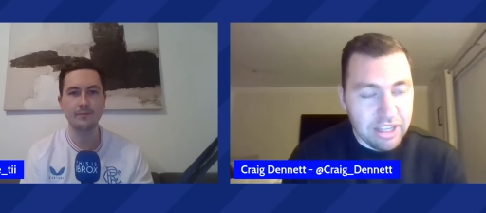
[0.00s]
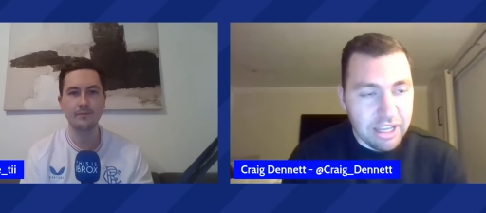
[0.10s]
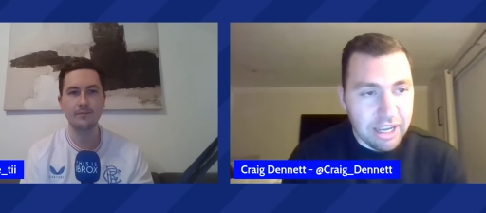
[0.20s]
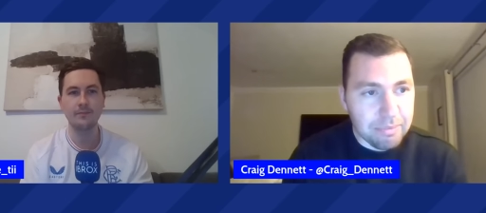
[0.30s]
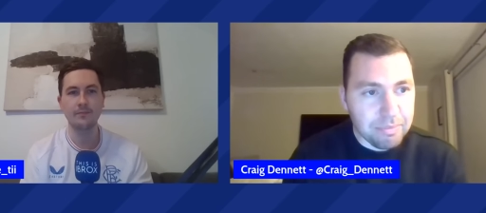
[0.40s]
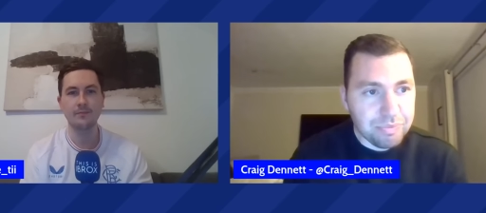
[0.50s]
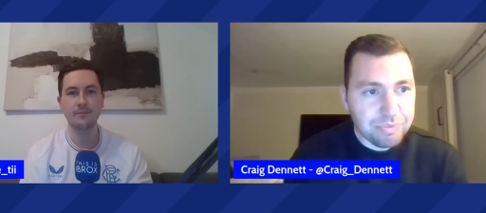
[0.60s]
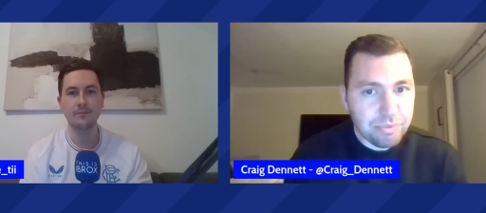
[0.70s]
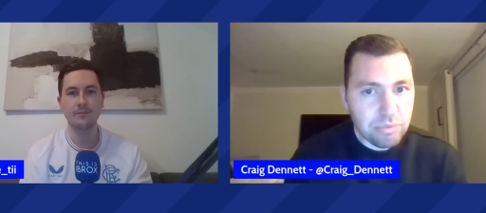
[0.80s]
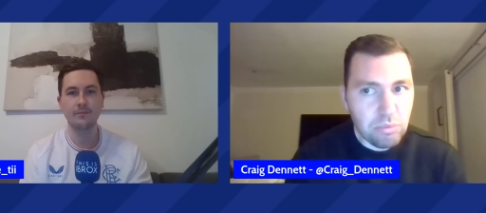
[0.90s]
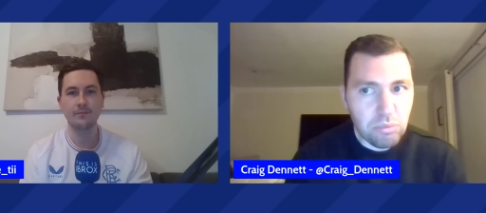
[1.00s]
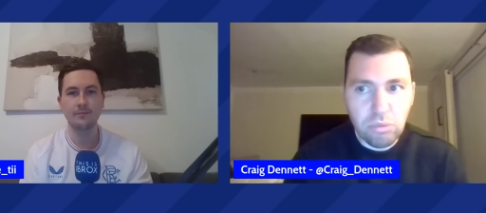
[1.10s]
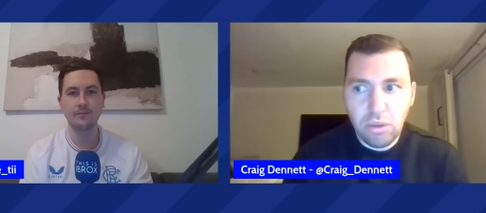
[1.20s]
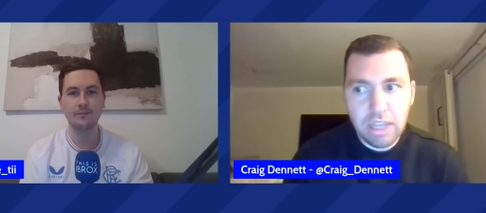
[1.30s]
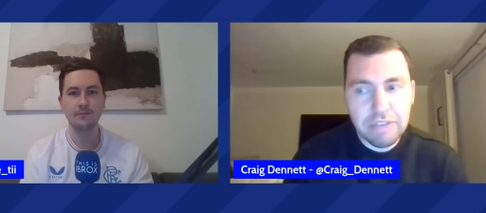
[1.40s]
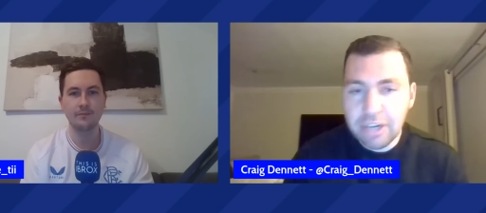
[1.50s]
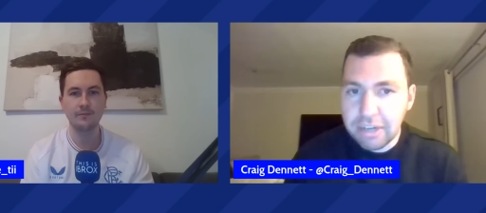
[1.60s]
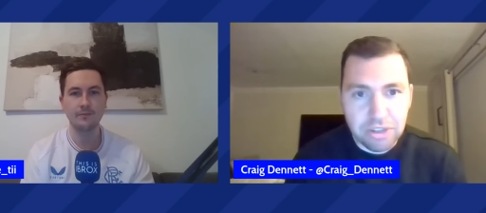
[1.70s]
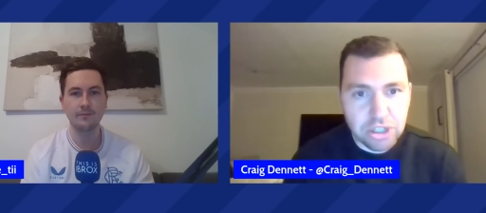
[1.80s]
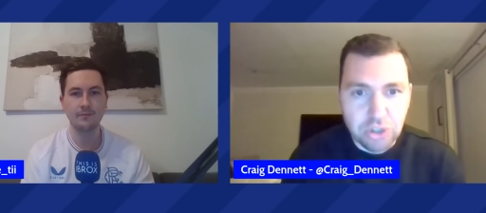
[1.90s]
Speaker 1: the um. Even
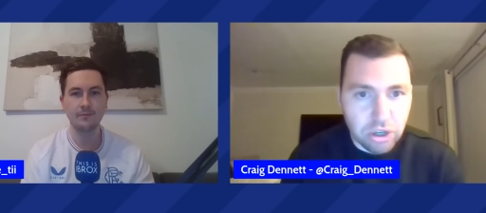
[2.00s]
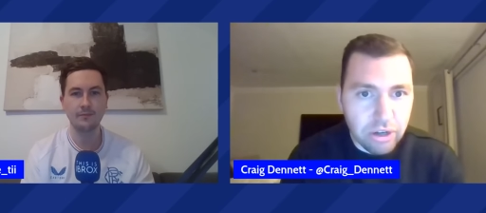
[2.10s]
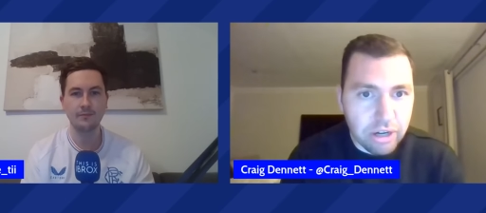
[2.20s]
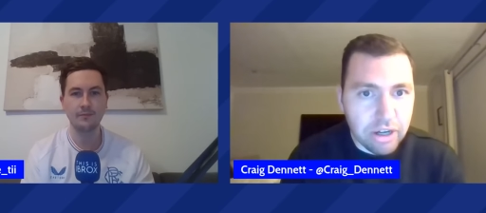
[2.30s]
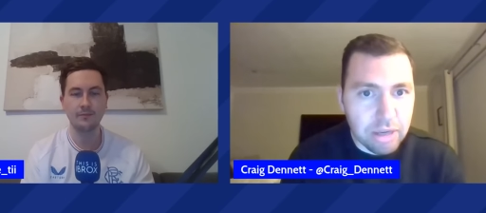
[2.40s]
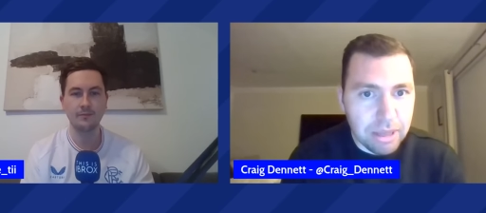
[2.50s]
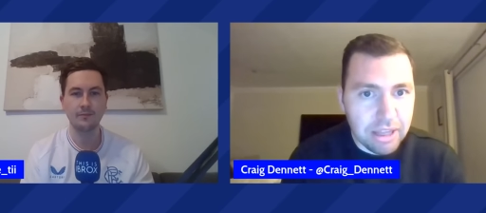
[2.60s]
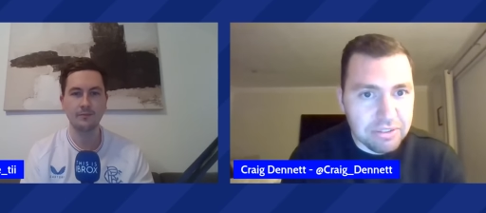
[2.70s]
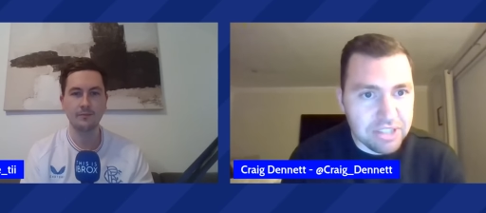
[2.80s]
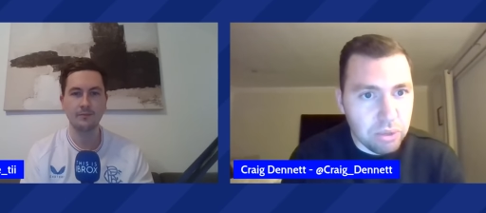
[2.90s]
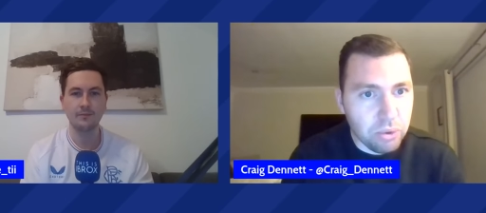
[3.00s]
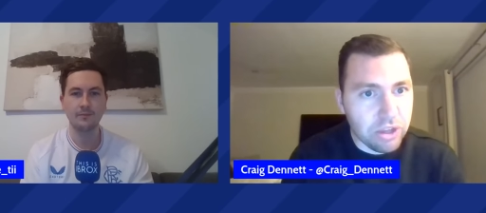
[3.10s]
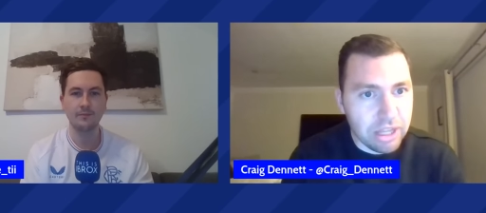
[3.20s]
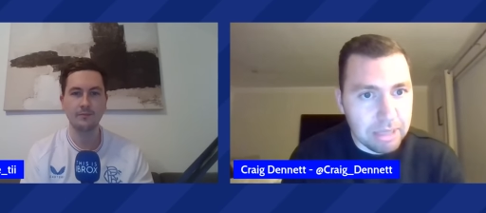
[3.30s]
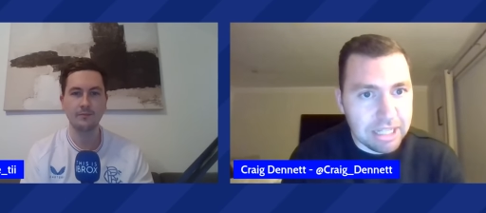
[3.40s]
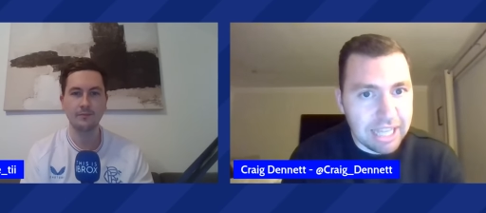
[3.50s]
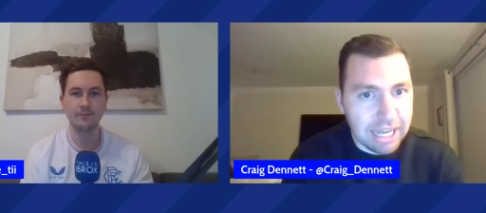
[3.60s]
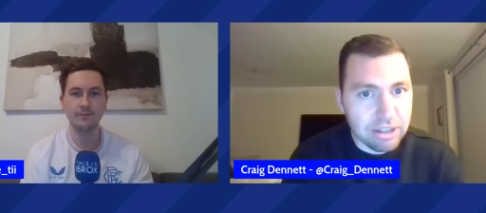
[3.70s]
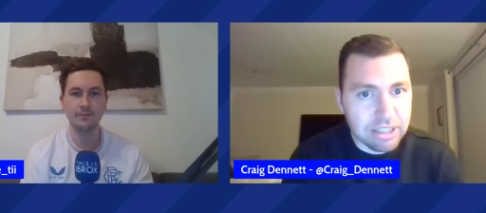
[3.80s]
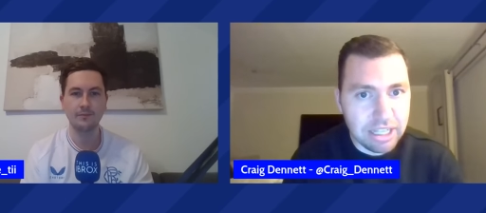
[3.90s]
if they're struggling a little bit, they've still got the
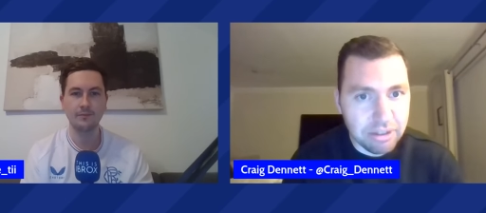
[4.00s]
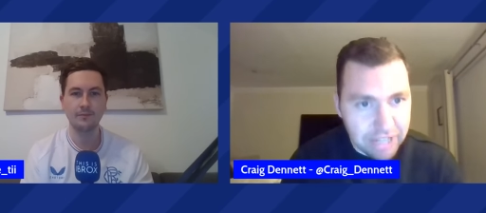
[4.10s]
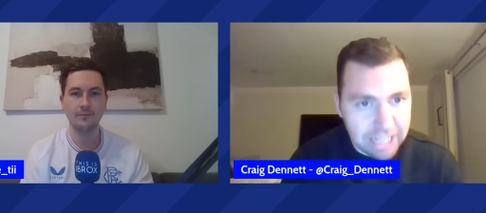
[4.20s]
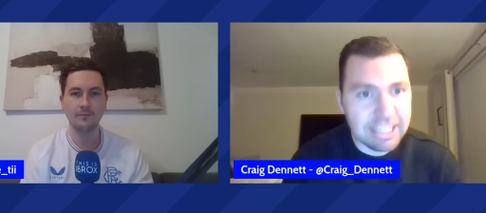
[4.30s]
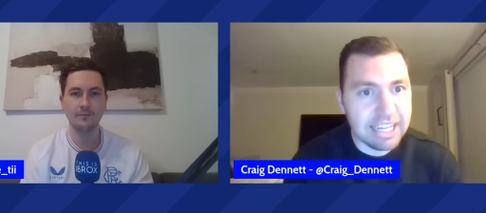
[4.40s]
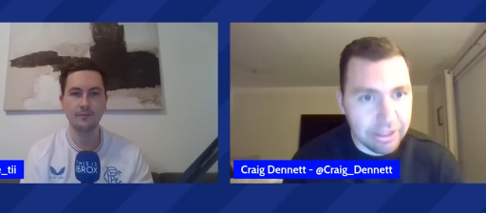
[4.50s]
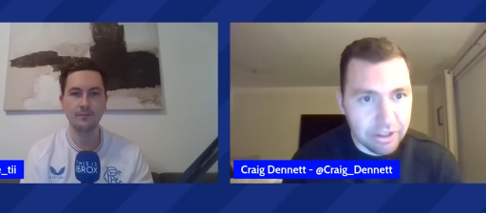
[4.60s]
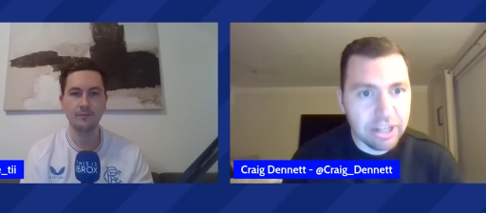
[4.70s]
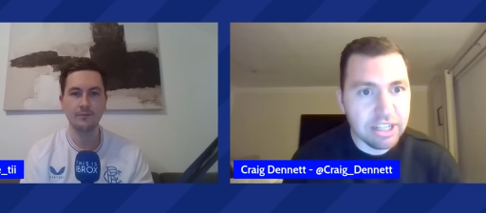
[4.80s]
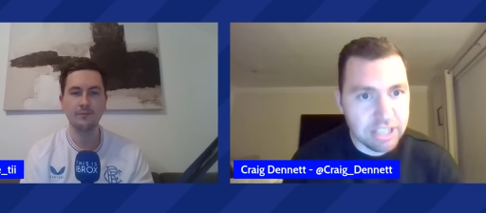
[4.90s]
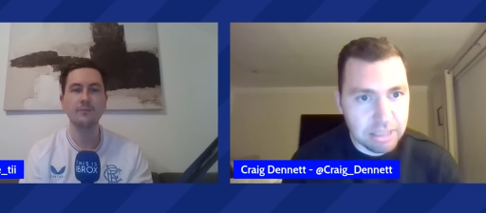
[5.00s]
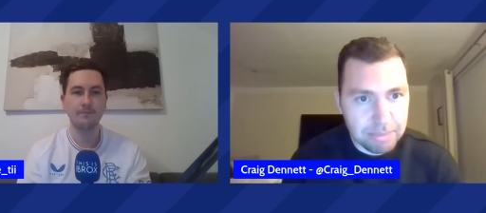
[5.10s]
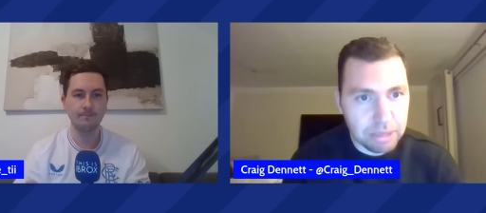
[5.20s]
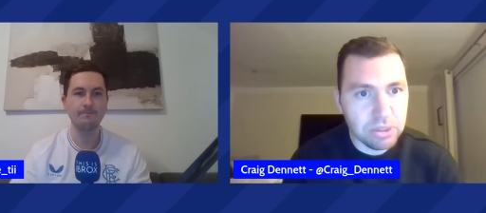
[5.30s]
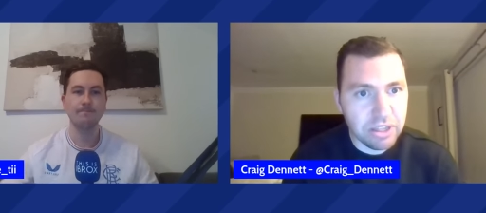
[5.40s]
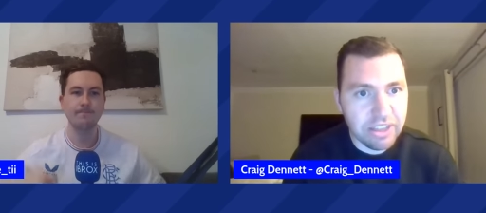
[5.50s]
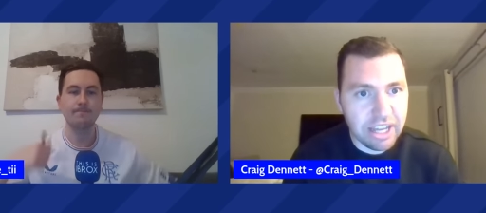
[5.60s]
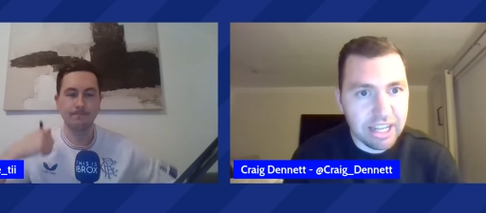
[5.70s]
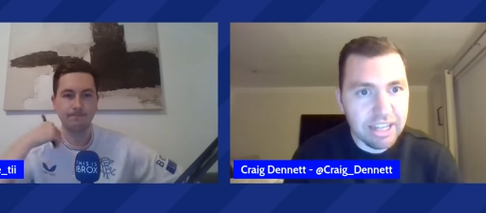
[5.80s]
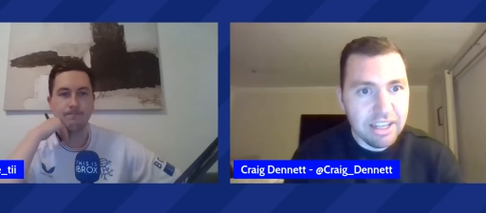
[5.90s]
mentality of that togetherness and building
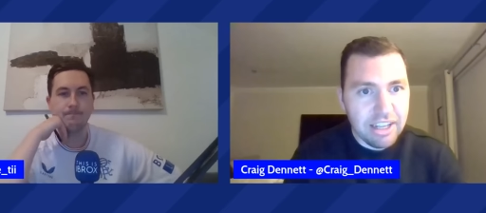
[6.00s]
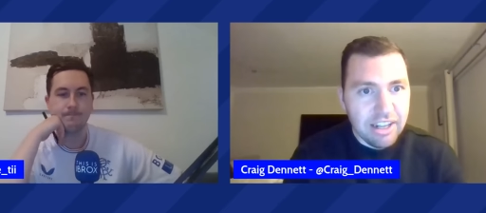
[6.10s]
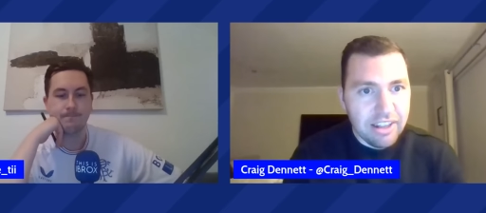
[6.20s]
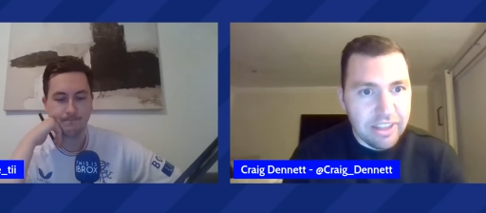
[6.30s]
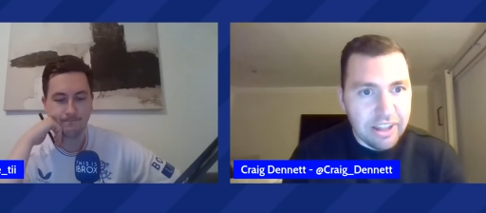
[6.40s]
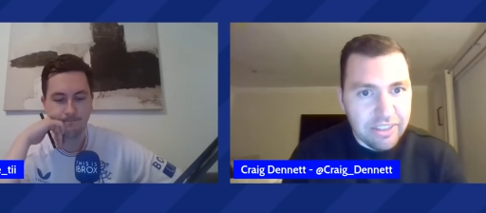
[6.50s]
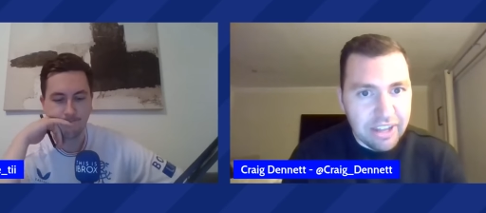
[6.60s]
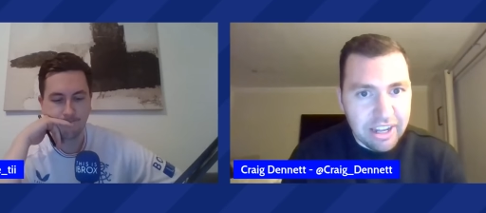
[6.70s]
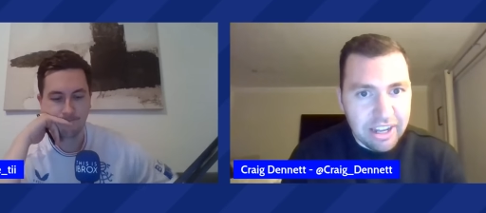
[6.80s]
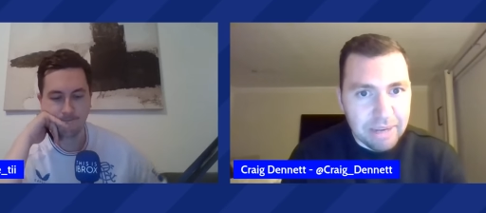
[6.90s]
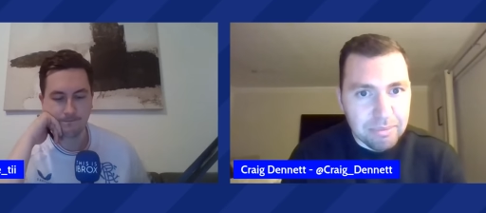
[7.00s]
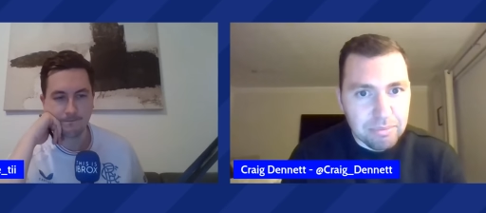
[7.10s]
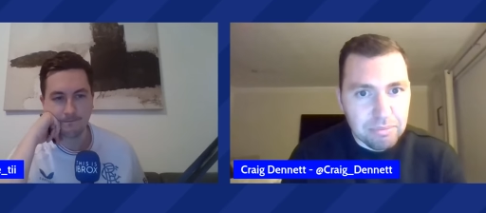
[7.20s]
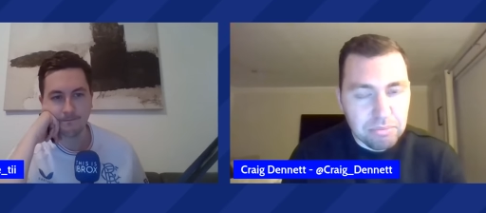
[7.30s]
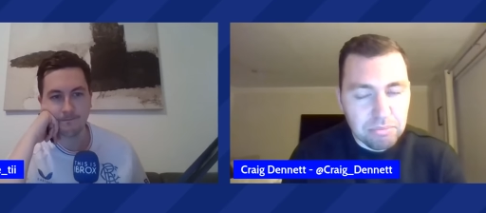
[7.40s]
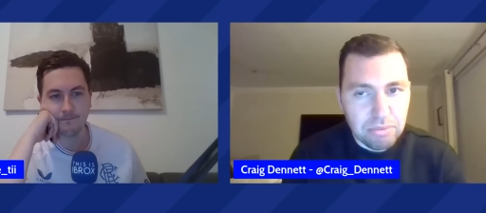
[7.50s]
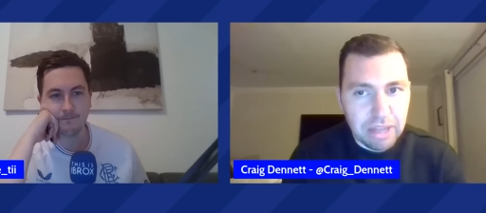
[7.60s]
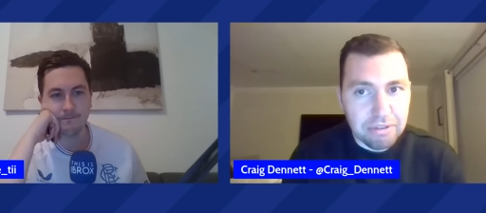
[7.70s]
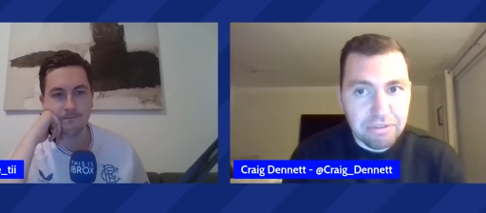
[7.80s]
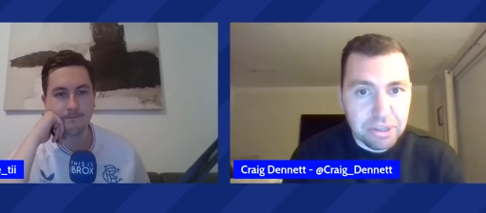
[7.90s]
that that that um,
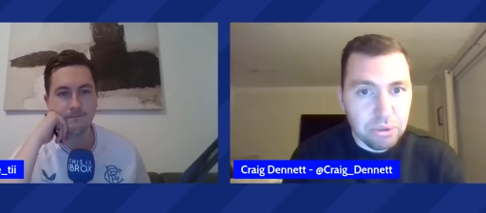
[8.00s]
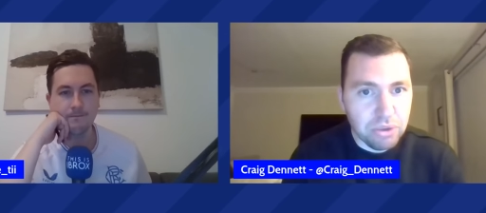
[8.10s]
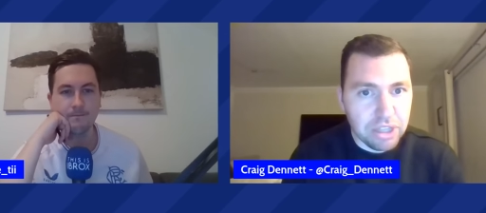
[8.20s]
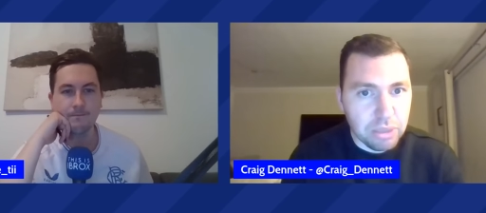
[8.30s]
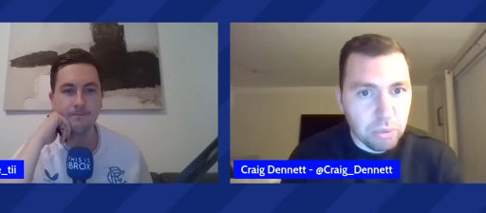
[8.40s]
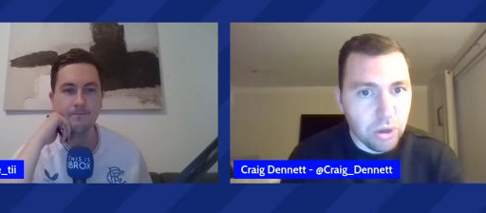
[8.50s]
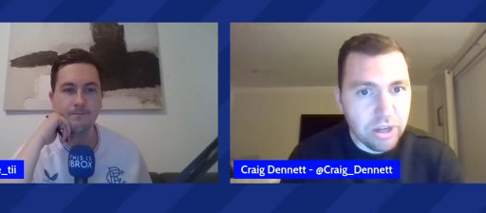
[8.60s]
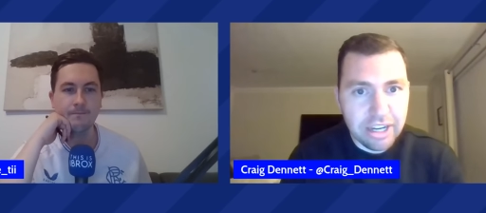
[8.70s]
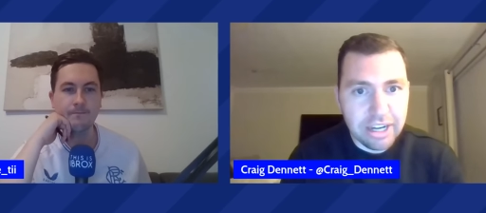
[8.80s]
that feel that you want.